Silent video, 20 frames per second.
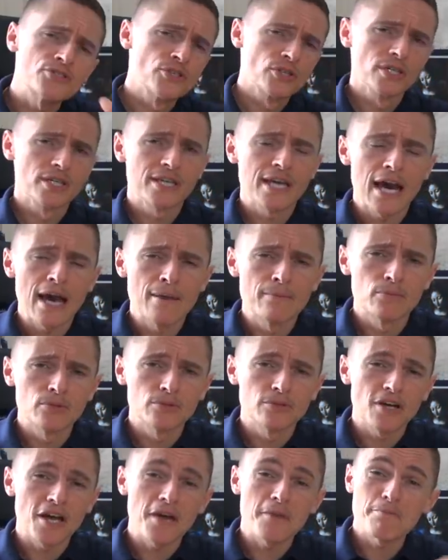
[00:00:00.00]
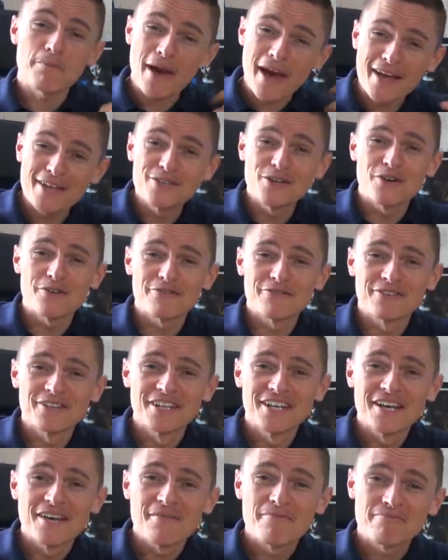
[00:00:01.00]
took a gamble. It paid off
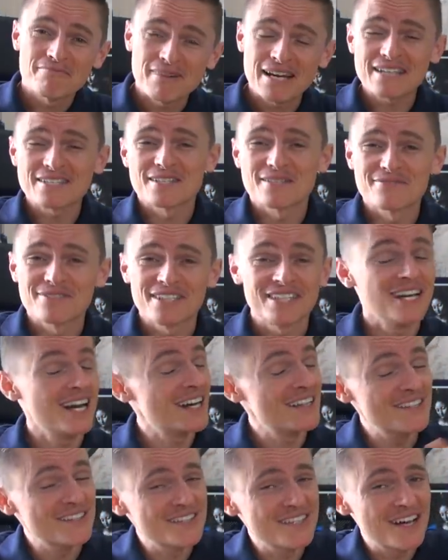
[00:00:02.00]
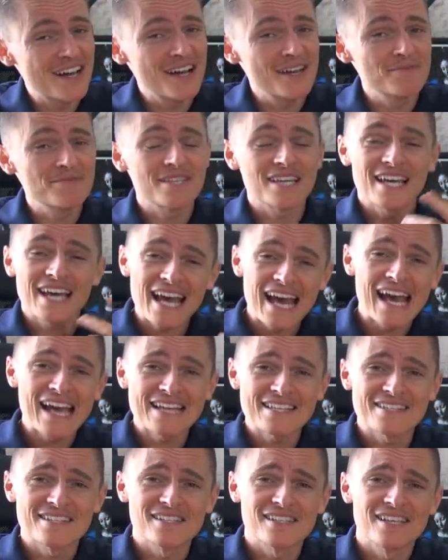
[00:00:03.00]
massively. Other times it
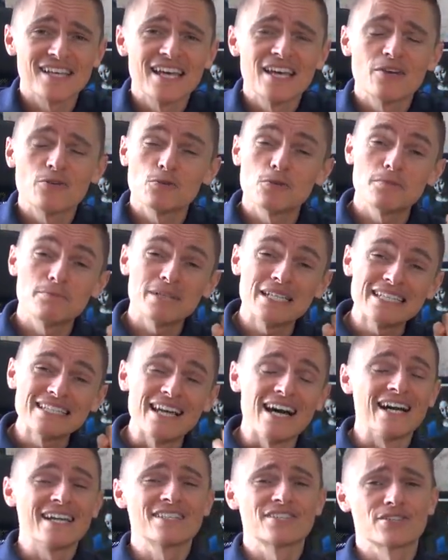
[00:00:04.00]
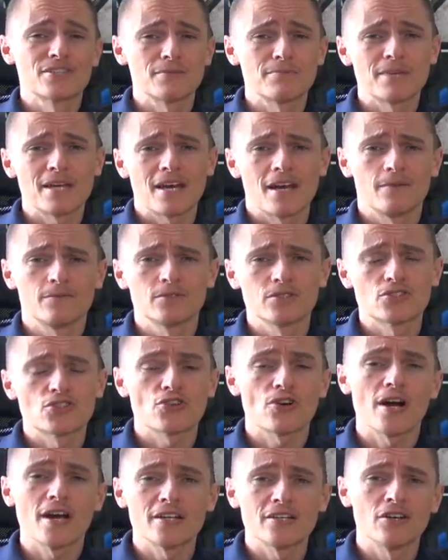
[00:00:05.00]
hasn't. It would be nice to be able to
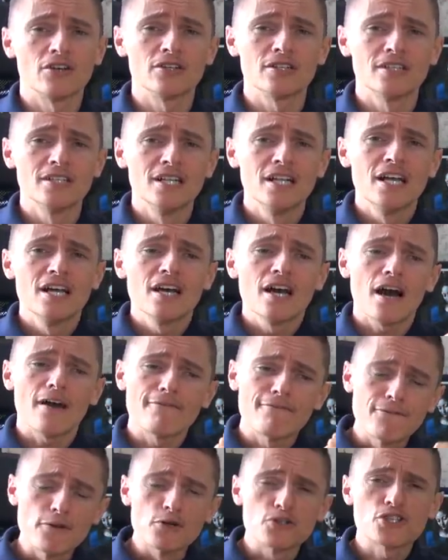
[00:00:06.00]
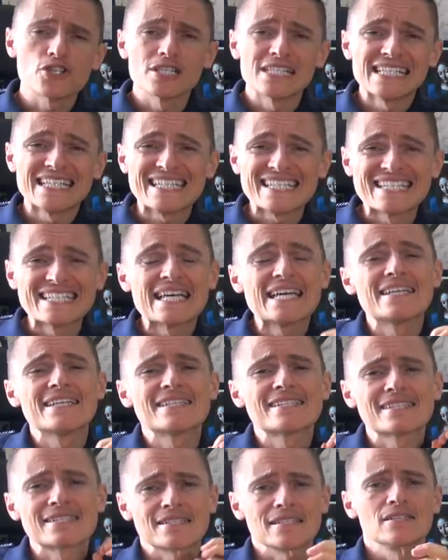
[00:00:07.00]
try it on. Unfortunately, Sinn
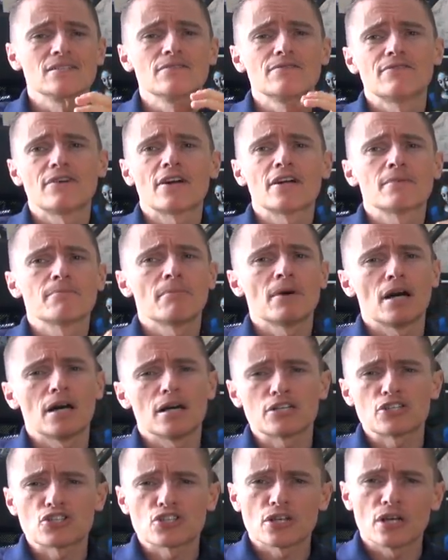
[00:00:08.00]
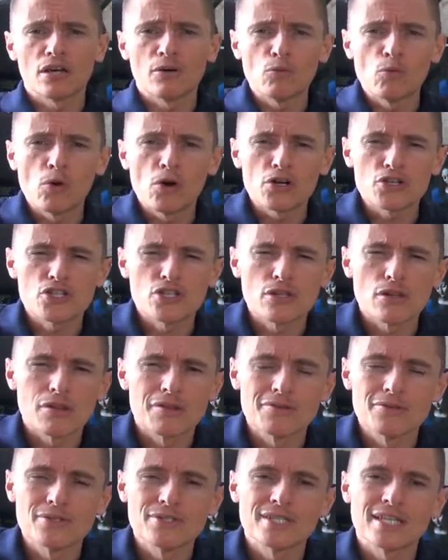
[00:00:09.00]
is still very much a watch
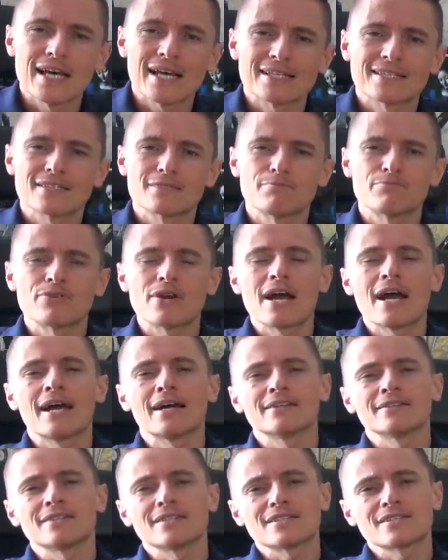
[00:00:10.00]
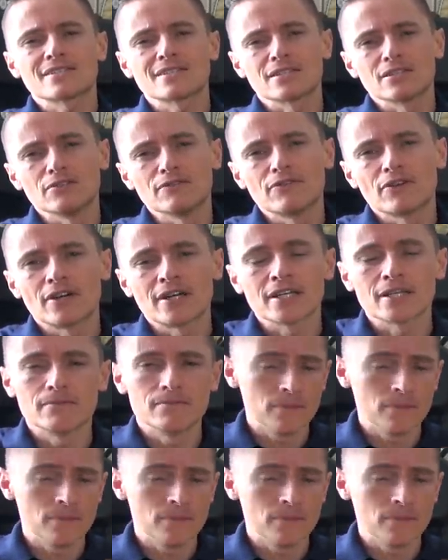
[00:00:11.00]
enthusiast brand. It's still very